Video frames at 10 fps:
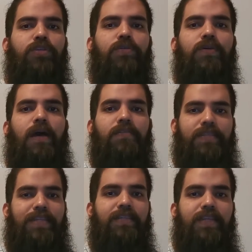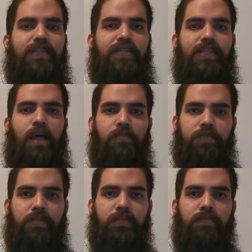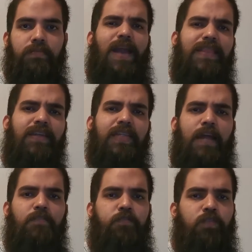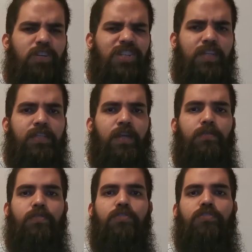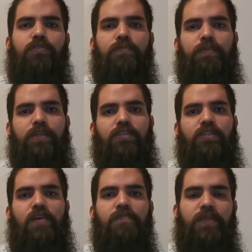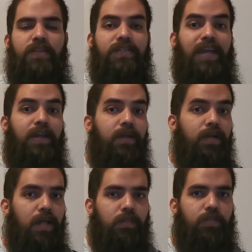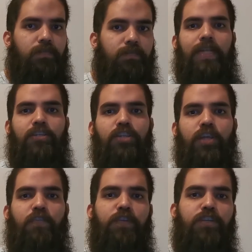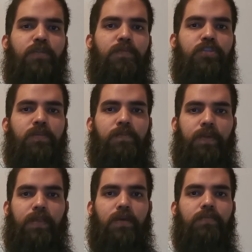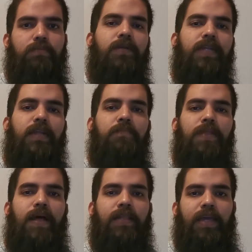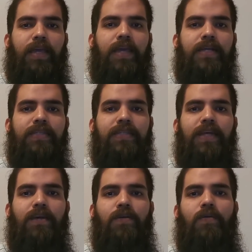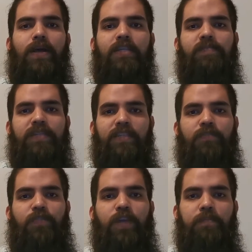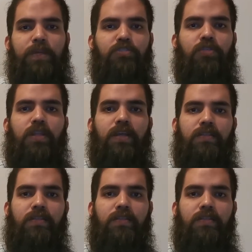true authentic selves, rather than forcing them to be something they are not. Detaching the official music video, more than a plot, it has a quite specific visual